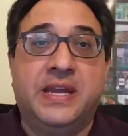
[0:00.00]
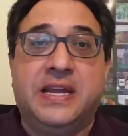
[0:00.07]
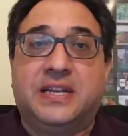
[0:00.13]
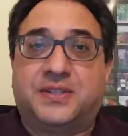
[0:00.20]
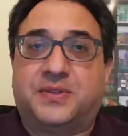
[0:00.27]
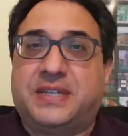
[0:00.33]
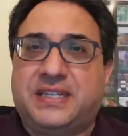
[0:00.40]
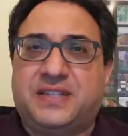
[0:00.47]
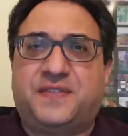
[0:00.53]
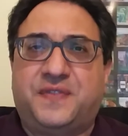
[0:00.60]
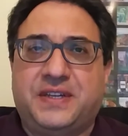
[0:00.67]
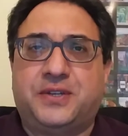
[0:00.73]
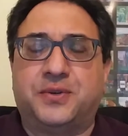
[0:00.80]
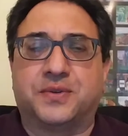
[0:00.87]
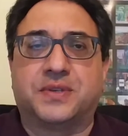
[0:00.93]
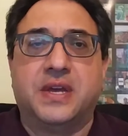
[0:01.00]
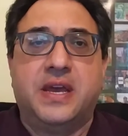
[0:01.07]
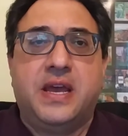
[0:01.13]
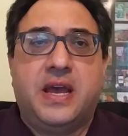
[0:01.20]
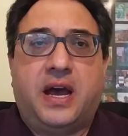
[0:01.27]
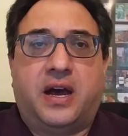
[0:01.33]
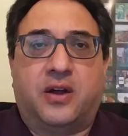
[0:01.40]
So these features,
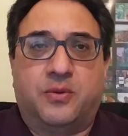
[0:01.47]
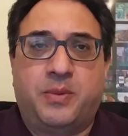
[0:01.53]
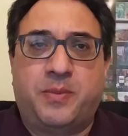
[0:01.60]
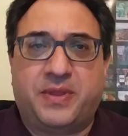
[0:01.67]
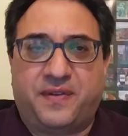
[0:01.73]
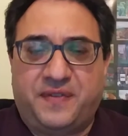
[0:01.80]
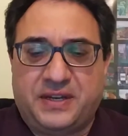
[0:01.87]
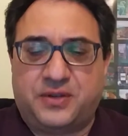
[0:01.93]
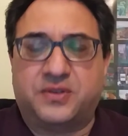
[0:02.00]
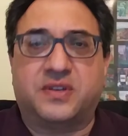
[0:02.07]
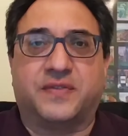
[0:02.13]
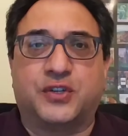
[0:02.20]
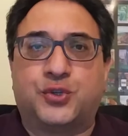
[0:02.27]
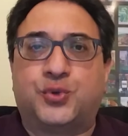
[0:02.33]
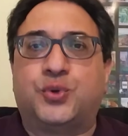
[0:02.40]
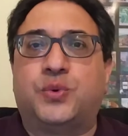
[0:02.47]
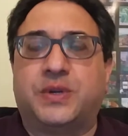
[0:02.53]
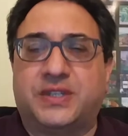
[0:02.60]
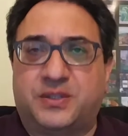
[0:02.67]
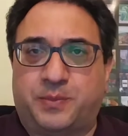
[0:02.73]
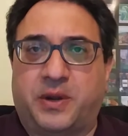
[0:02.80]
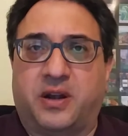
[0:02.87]
remember, the features of a true
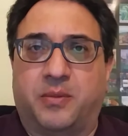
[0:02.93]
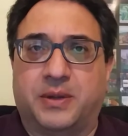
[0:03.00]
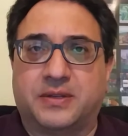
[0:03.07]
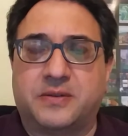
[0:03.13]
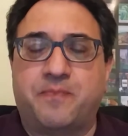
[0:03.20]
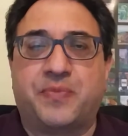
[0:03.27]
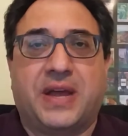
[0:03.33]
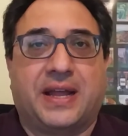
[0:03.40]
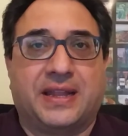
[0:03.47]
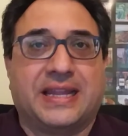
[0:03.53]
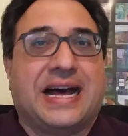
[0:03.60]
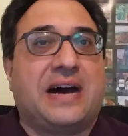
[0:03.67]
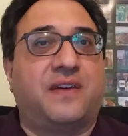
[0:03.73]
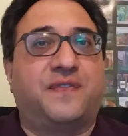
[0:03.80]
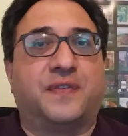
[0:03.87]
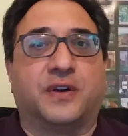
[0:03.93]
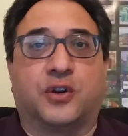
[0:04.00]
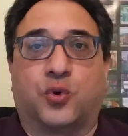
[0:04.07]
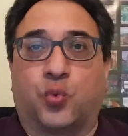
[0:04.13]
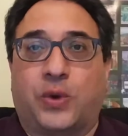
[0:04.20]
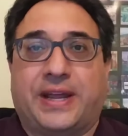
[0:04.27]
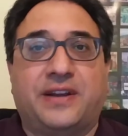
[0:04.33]
experiment allow for a
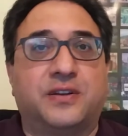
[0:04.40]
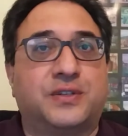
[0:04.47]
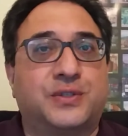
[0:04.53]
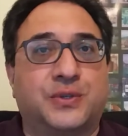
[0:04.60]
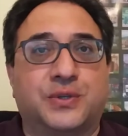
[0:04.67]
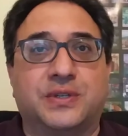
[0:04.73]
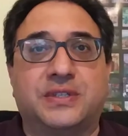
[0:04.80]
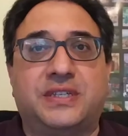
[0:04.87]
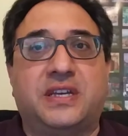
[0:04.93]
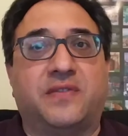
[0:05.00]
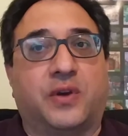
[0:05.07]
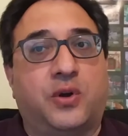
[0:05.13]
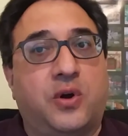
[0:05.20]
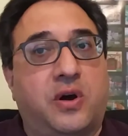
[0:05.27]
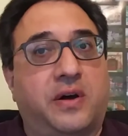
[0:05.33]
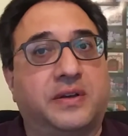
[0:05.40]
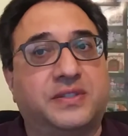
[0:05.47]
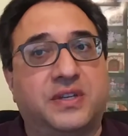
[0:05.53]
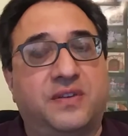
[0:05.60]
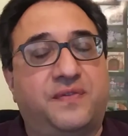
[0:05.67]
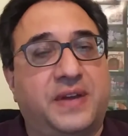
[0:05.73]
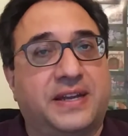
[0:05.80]
greater certainty of a cause
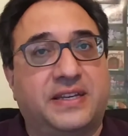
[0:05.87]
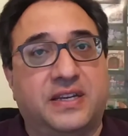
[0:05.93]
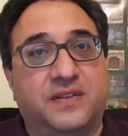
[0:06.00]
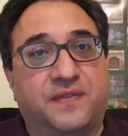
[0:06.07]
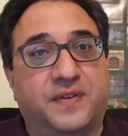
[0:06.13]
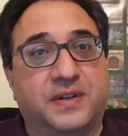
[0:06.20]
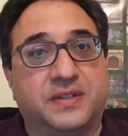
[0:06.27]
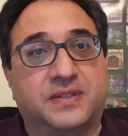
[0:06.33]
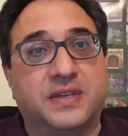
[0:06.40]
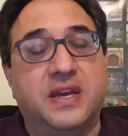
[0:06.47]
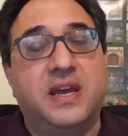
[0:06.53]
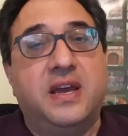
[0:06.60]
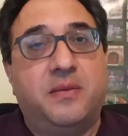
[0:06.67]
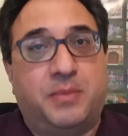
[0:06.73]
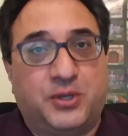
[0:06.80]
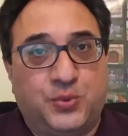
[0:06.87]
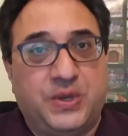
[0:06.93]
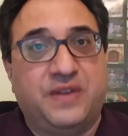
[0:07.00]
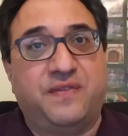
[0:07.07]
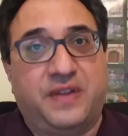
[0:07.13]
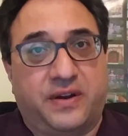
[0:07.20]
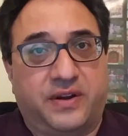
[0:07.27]
and effect inference
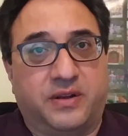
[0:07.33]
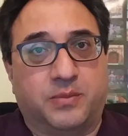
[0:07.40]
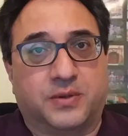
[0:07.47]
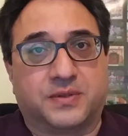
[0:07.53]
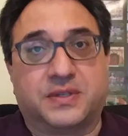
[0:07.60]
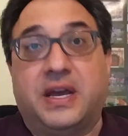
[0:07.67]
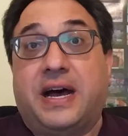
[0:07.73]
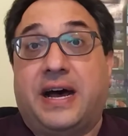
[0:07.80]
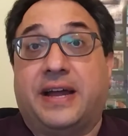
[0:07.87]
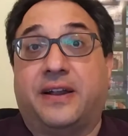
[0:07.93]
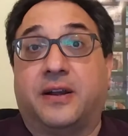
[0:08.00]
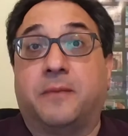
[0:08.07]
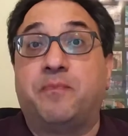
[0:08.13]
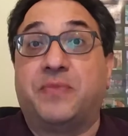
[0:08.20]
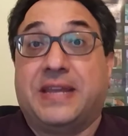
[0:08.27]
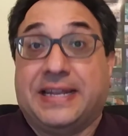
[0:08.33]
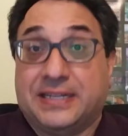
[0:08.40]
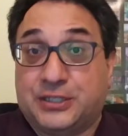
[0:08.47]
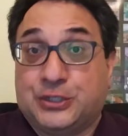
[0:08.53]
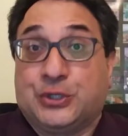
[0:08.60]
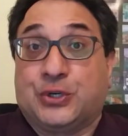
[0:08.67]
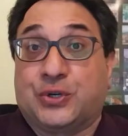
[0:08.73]
between variables, higher
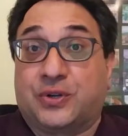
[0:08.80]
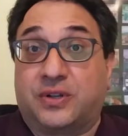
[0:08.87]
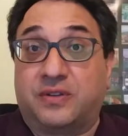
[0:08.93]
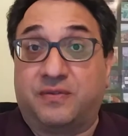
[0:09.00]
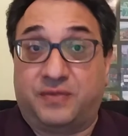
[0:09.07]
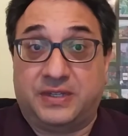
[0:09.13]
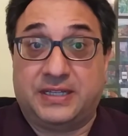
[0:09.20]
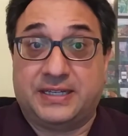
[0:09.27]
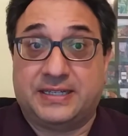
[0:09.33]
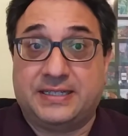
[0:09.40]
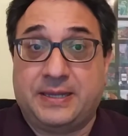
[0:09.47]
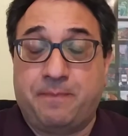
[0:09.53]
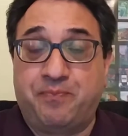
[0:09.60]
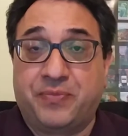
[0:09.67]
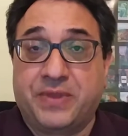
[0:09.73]
internal validity.